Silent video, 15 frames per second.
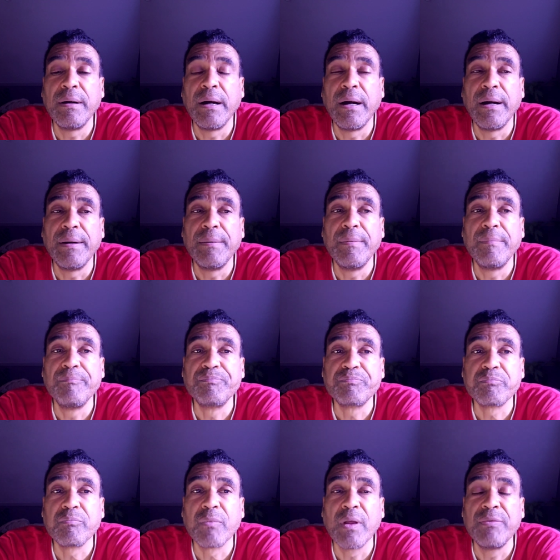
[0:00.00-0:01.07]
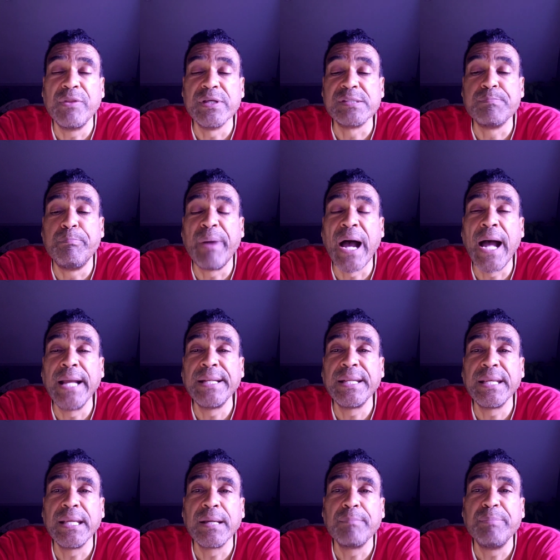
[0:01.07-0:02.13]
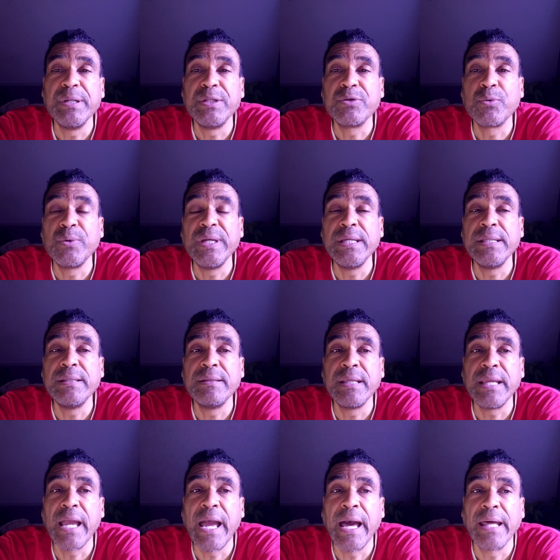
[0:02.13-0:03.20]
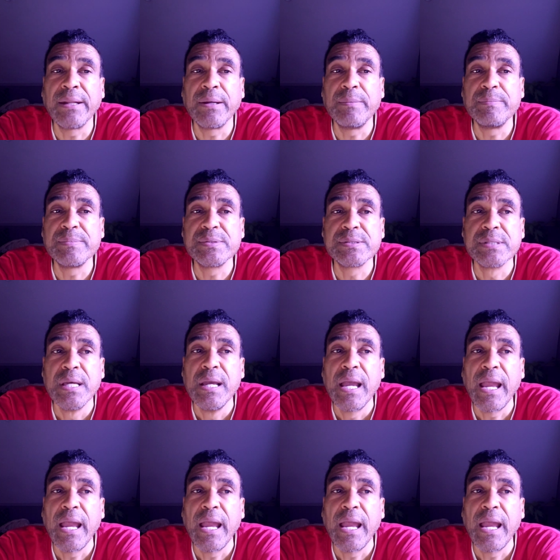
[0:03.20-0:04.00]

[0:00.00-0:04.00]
uh, this bonding between the atoms